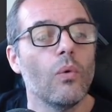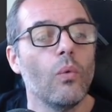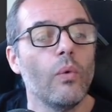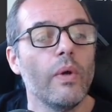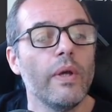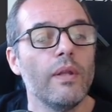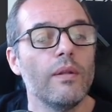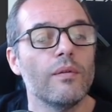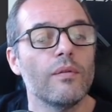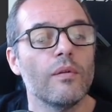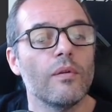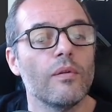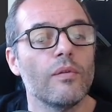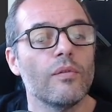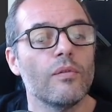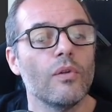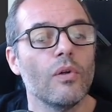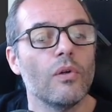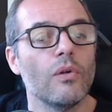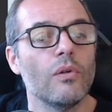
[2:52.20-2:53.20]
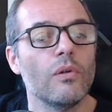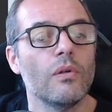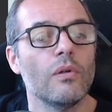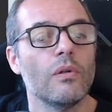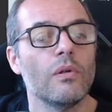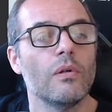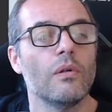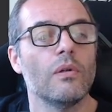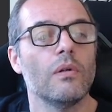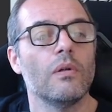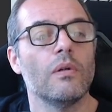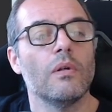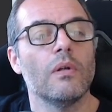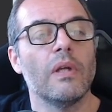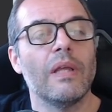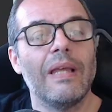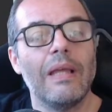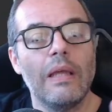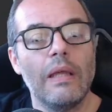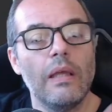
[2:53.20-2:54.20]
with stock
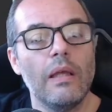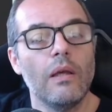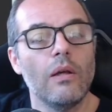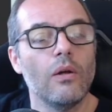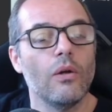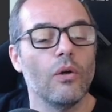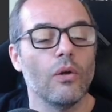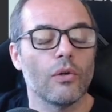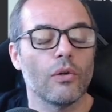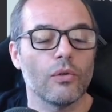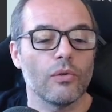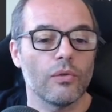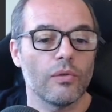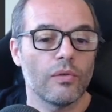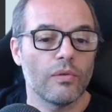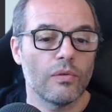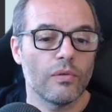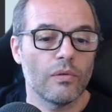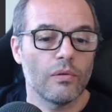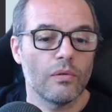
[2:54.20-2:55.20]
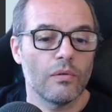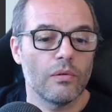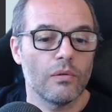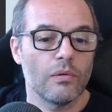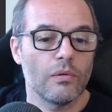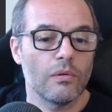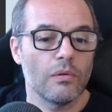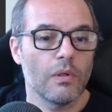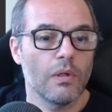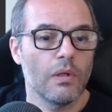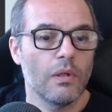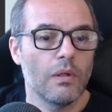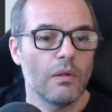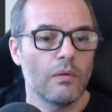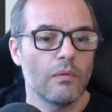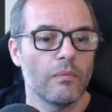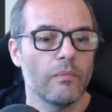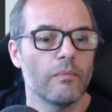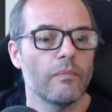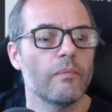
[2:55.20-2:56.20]
key cross.
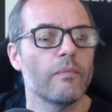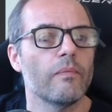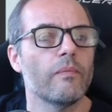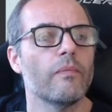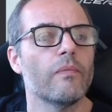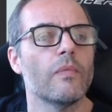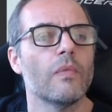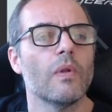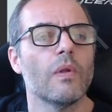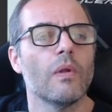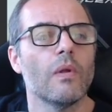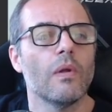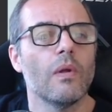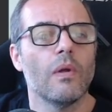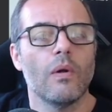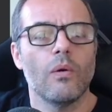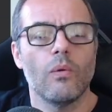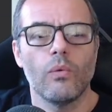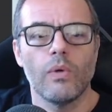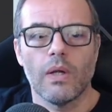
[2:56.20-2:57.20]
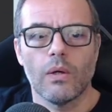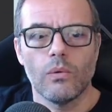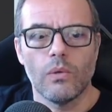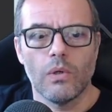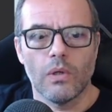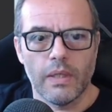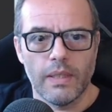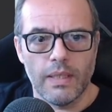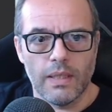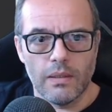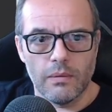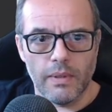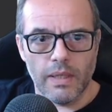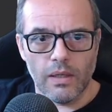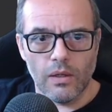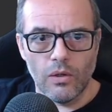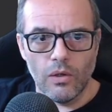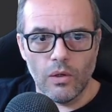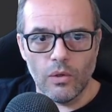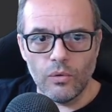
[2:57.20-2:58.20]
Okay, we are working at
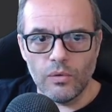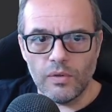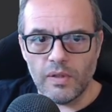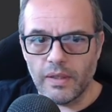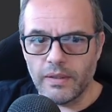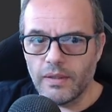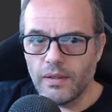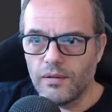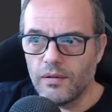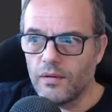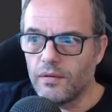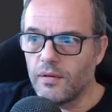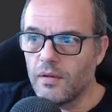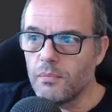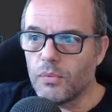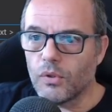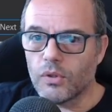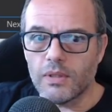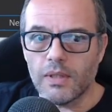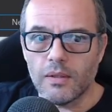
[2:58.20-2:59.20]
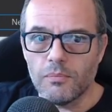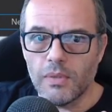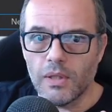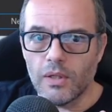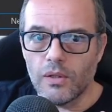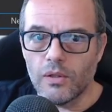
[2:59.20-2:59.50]
bar close, and this is important